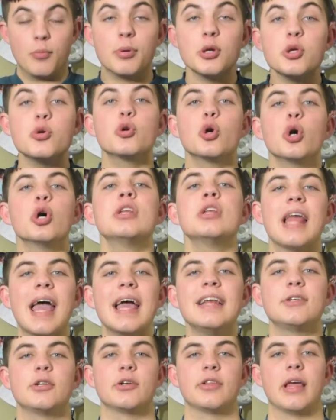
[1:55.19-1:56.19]
But you couldn't
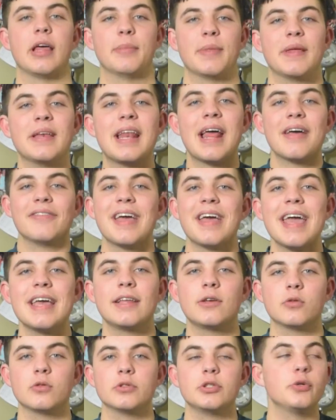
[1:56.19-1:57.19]
enter them. They didn't have
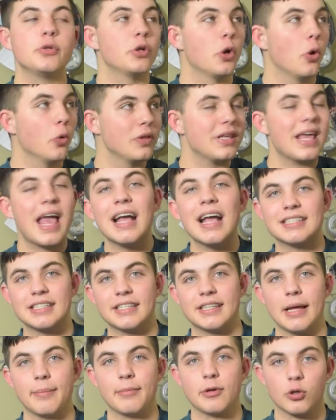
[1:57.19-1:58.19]
handles. You could only
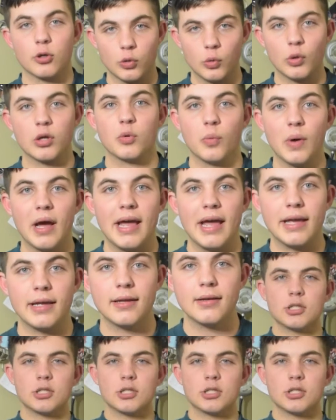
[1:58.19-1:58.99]
exit them. They were one way.